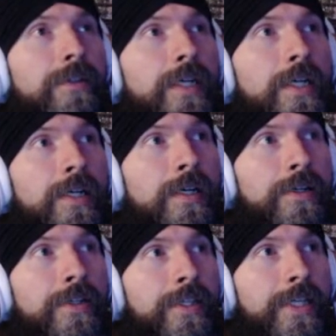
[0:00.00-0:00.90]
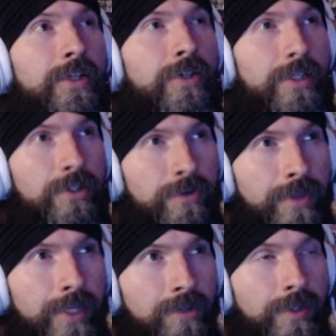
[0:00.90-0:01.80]
that they couldn't do
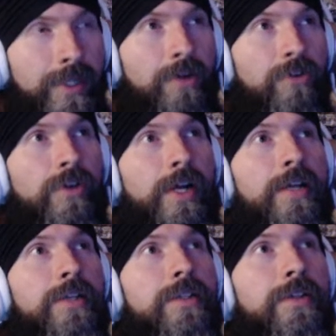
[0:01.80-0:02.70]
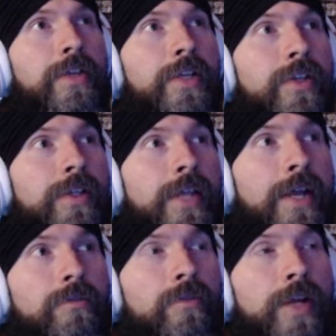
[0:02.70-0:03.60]
things without Christ, and things like
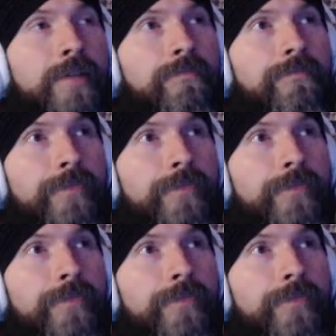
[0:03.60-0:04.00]
that, right?